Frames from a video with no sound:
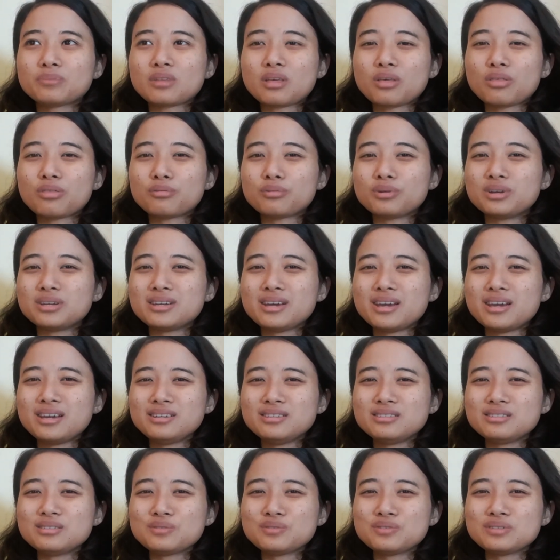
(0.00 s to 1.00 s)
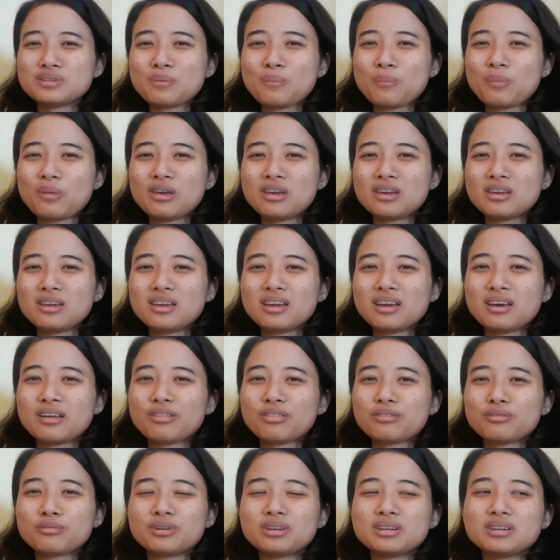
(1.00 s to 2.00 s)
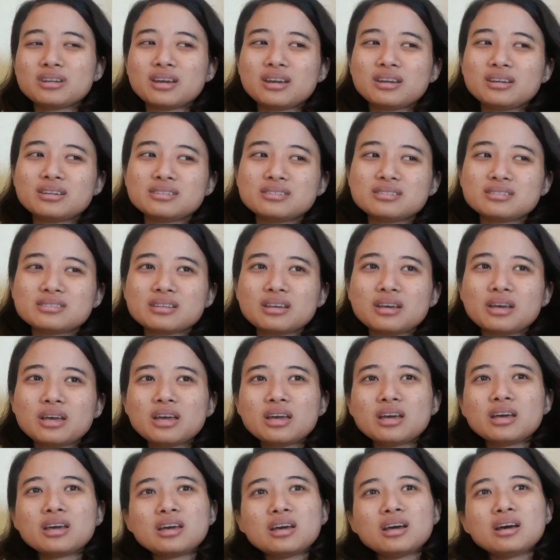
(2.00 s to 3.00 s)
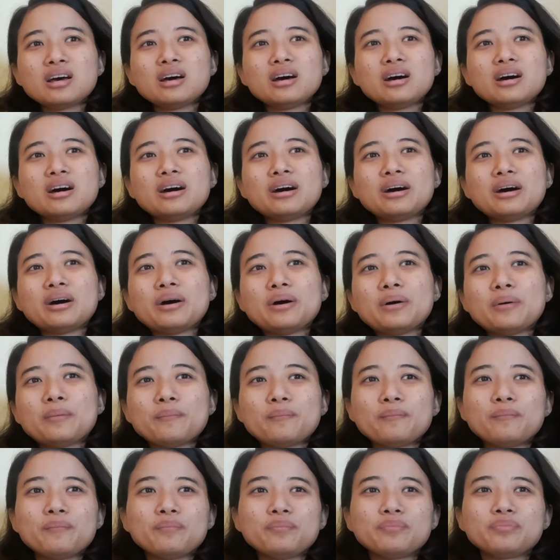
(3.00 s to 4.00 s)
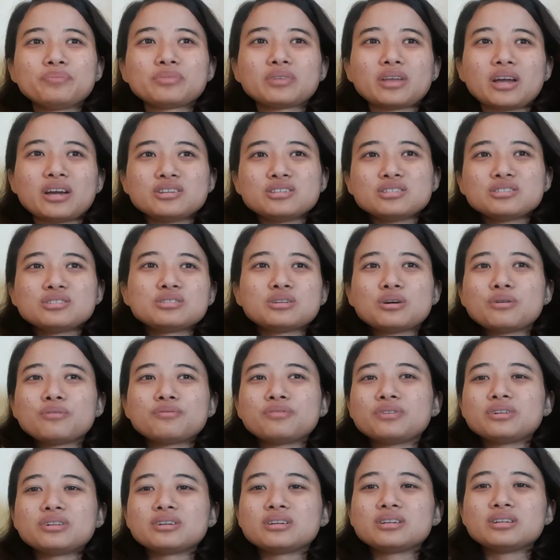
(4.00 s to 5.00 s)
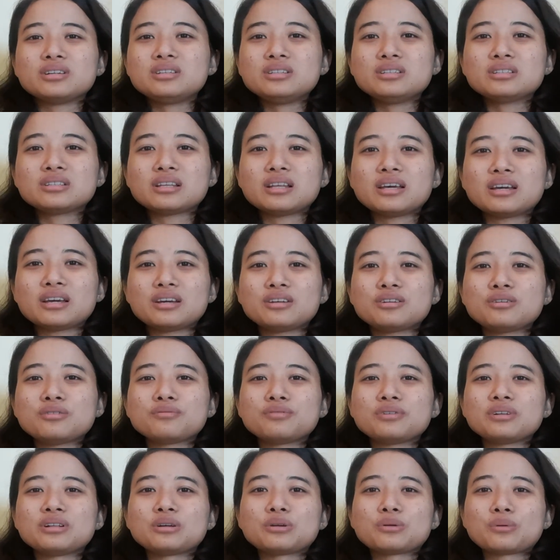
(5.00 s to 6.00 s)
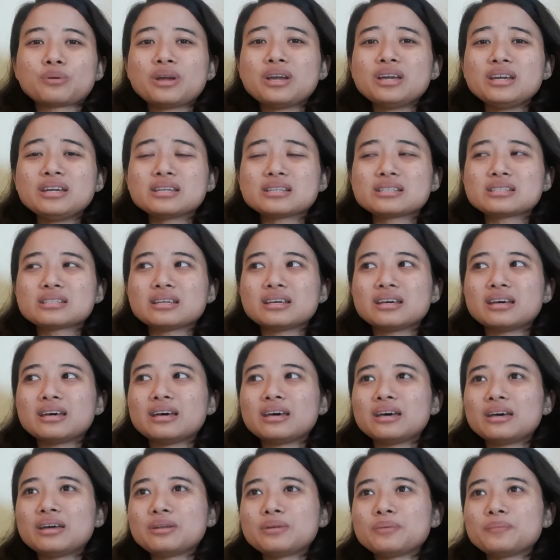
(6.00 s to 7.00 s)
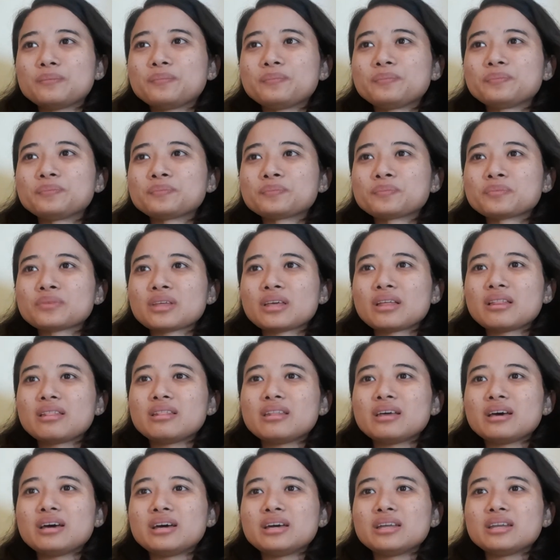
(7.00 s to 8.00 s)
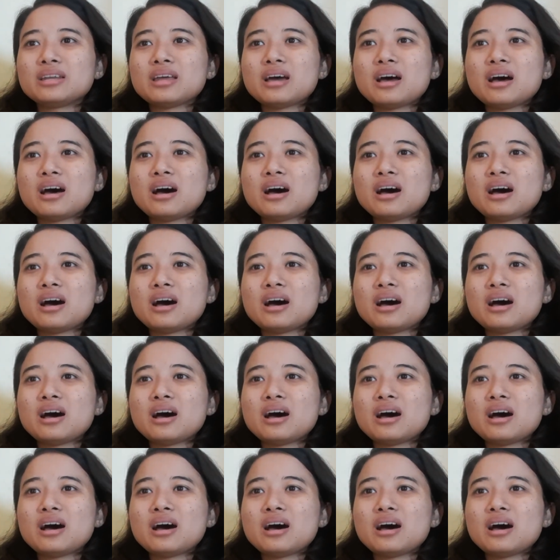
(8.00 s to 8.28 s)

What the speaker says: 3 days or something. Yeah, 3 days. I just don't feel good, like I don't feel great, and then